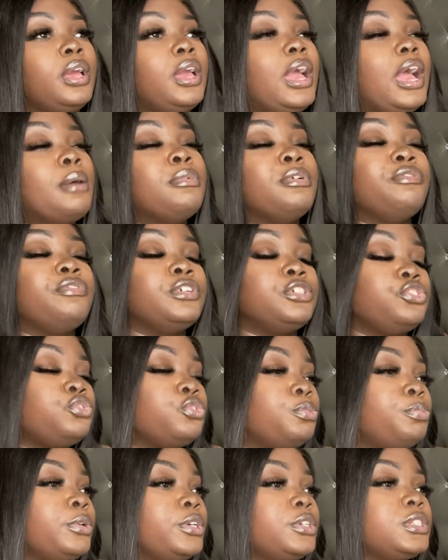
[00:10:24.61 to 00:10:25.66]
I'm a visual
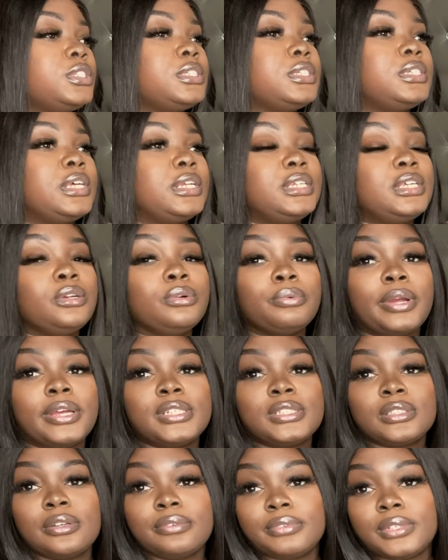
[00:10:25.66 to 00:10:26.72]
person. I need to write
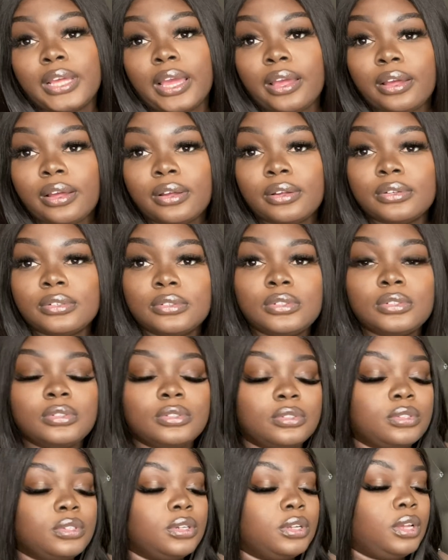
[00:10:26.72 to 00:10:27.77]
stuff down
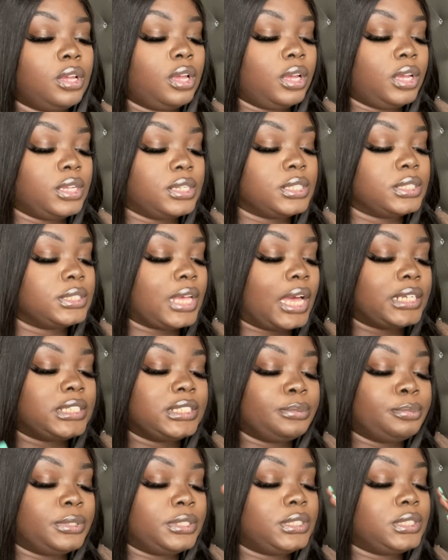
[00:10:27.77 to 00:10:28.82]
because I
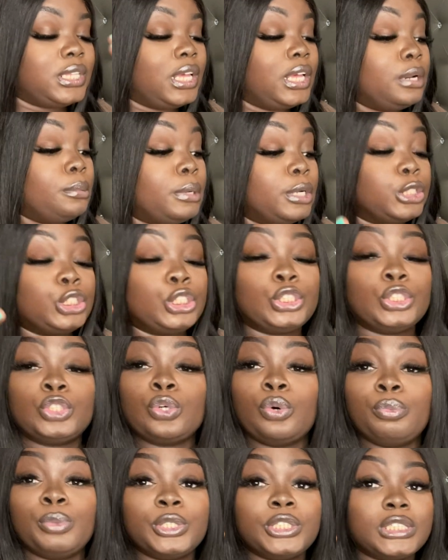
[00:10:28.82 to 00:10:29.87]
just be thinking about
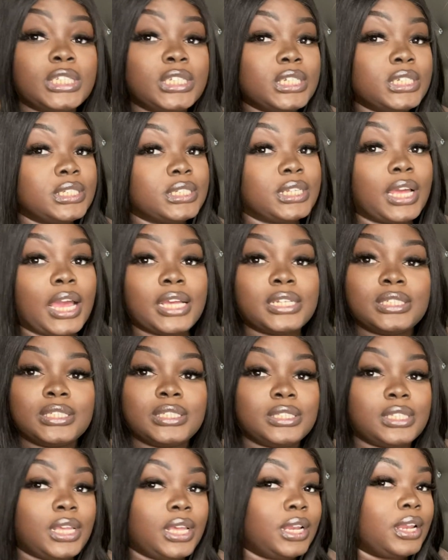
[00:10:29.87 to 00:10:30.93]
so much things that I
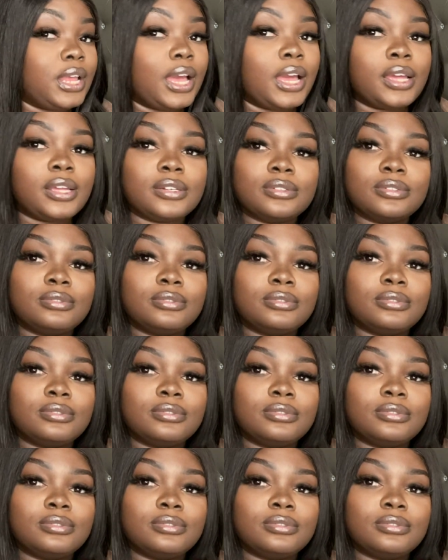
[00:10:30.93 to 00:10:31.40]
just cannot